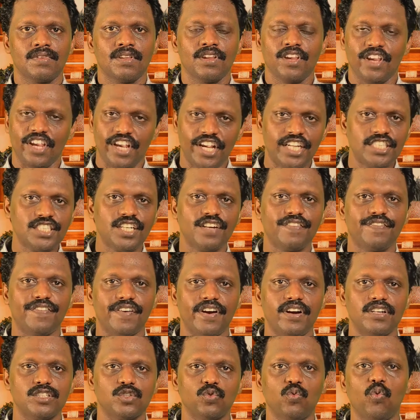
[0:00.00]
Interference
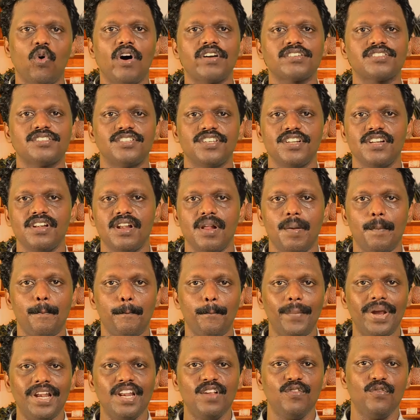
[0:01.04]
works in
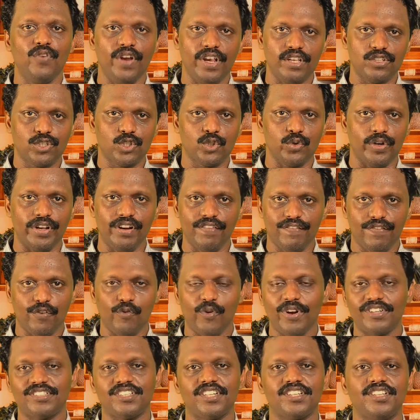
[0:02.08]
many ways to influence the
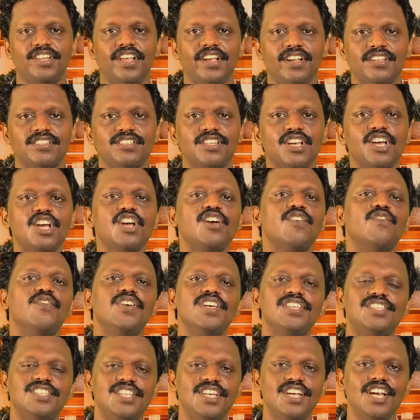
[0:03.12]
things we
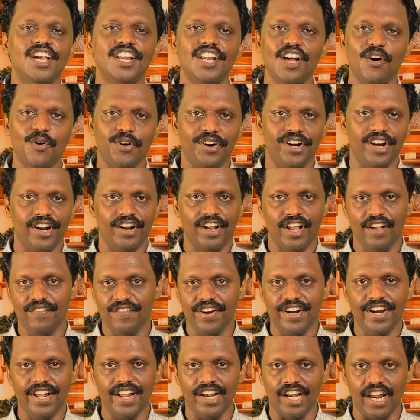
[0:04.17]
see in our everyday
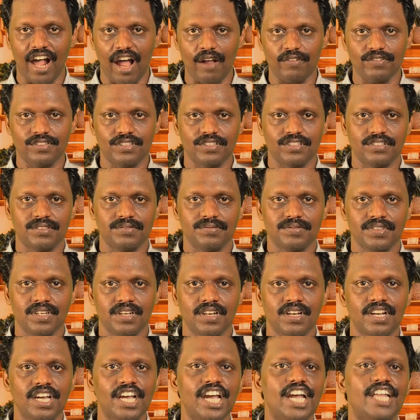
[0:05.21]
lives.
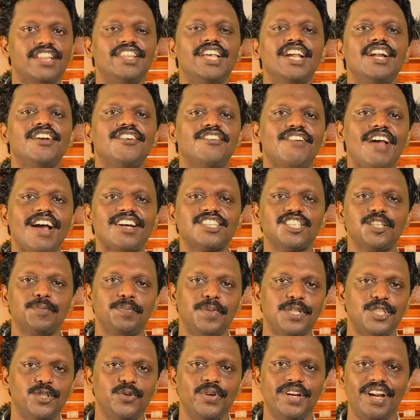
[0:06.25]
The interaction
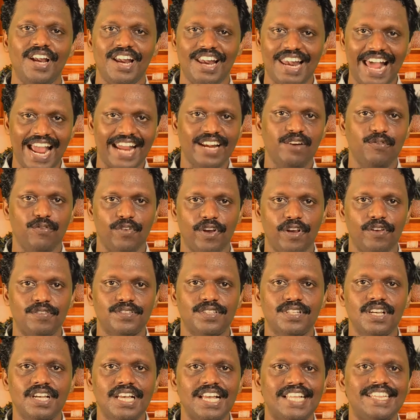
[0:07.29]
between light waves
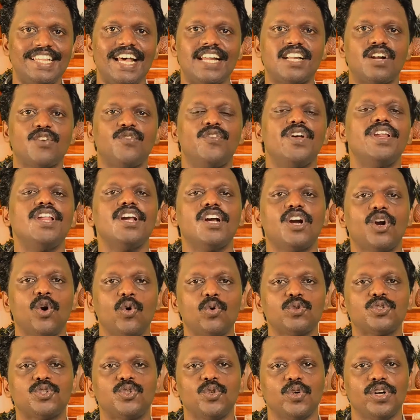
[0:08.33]
that are very close
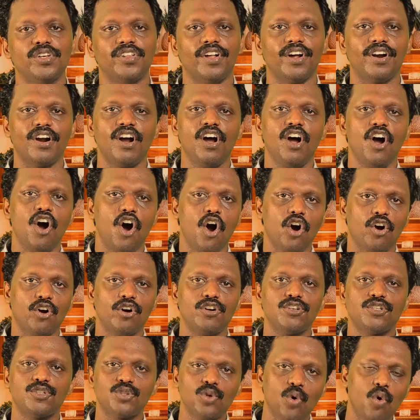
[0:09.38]
together occurs
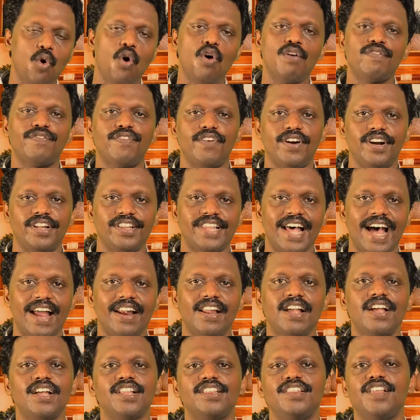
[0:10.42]
so often that
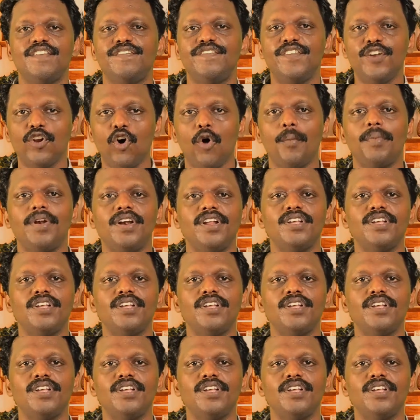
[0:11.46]
the phenomenon is